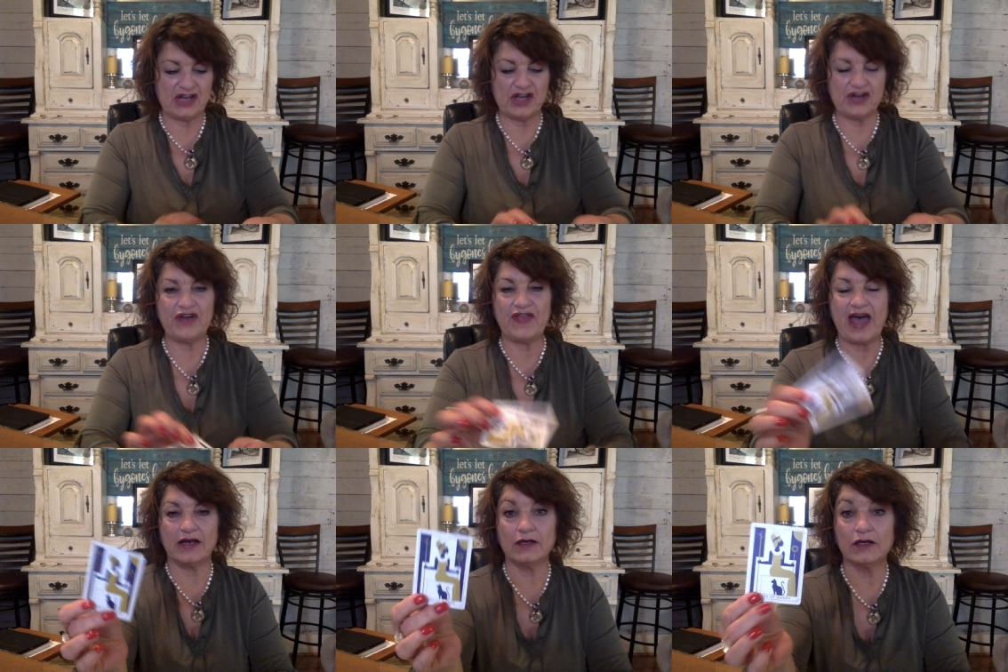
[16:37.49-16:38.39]
y'all know
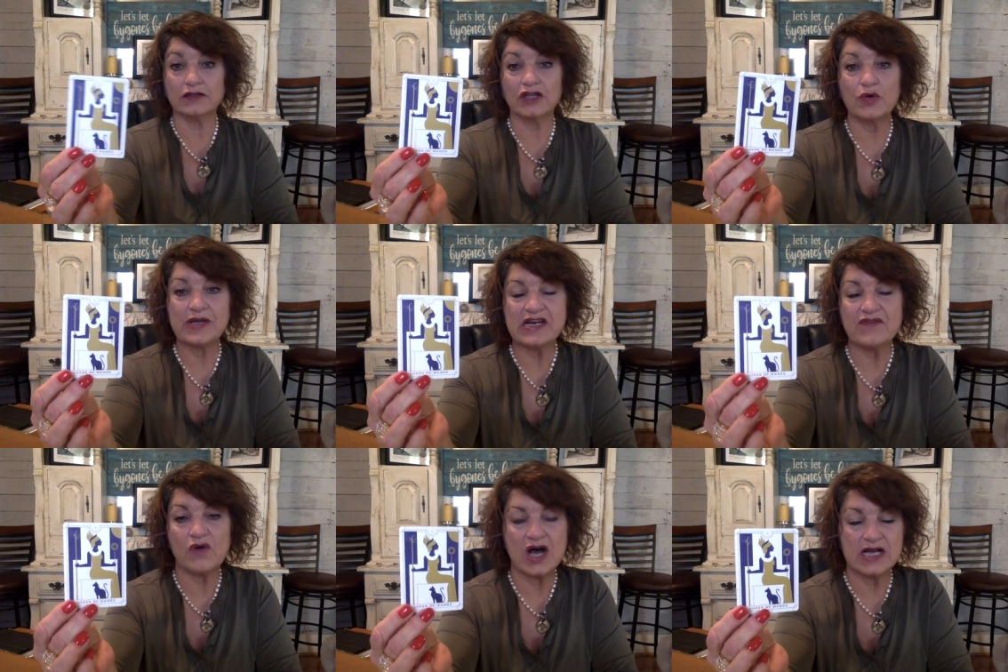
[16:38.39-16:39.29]
that. Look, the Queen
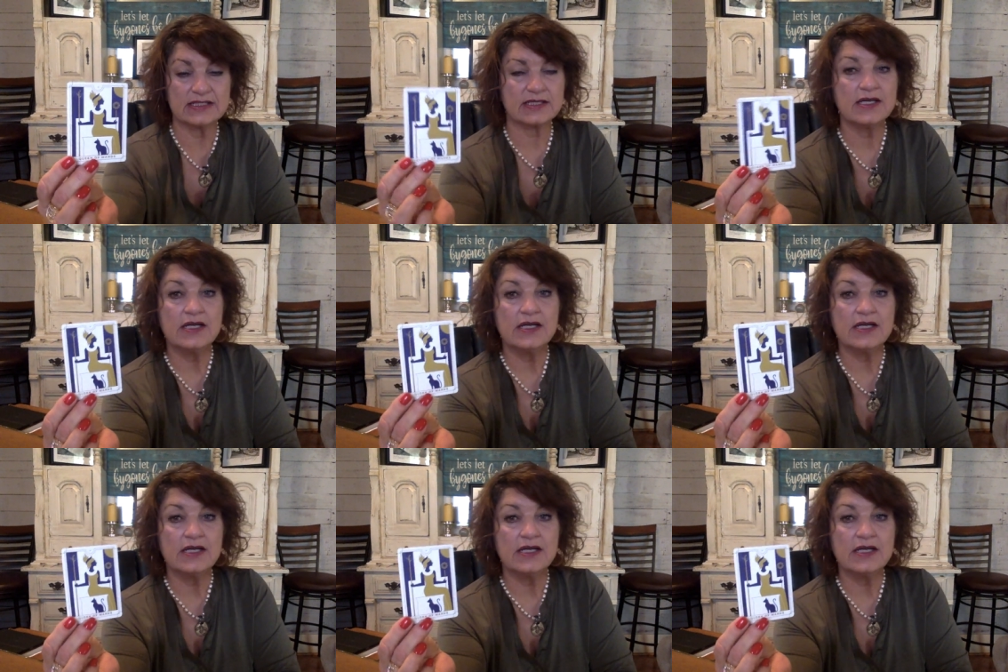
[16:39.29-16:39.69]
of Wands.